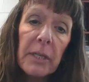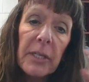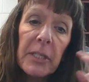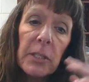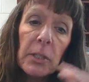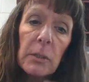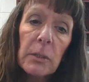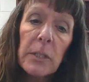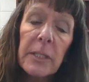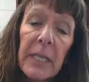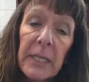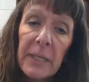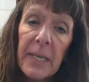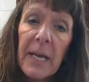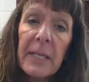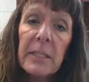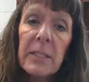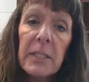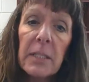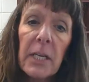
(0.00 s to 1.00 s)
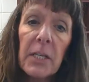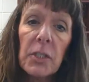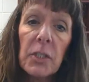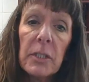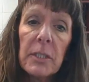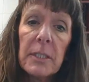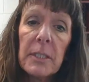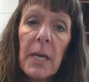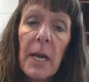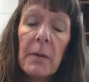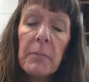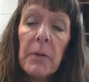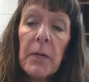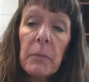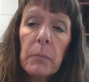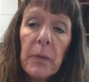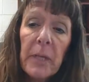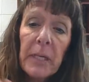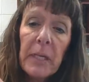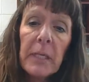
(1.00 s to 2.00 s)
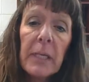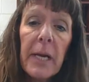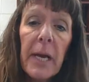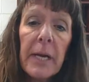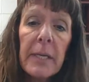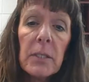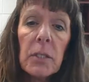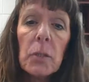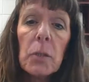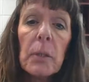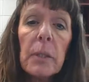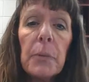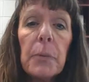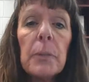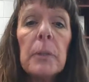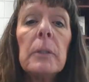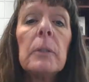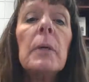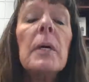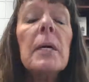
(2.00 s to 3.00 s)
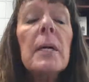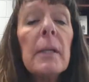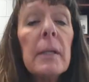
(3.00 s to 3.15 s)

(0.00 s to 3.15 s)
then you look at that discussion assignment, we could kind of sort through